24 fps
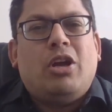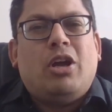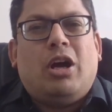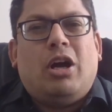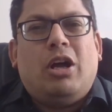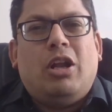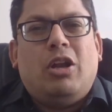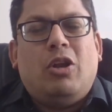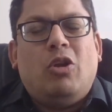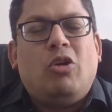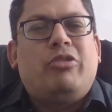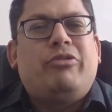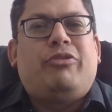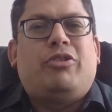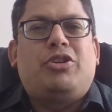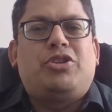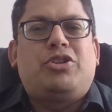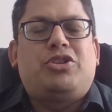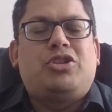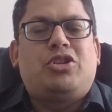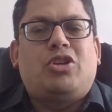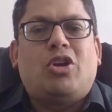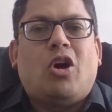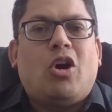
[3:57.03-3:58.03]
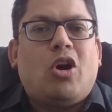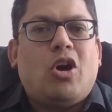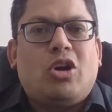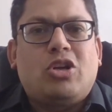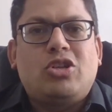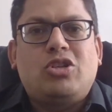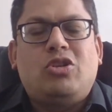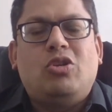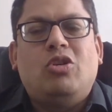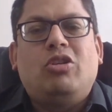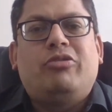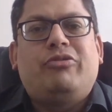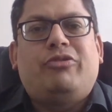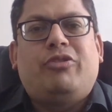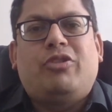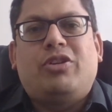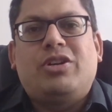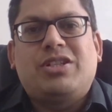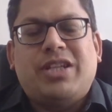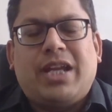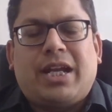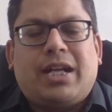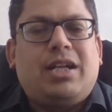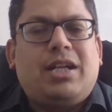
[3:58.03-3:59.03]
Look for stocks, look
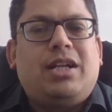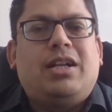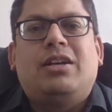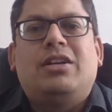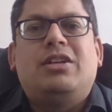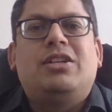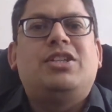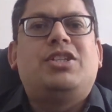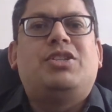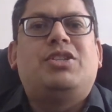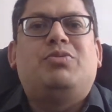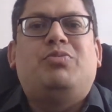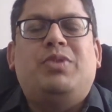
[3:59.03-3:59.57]
for sectors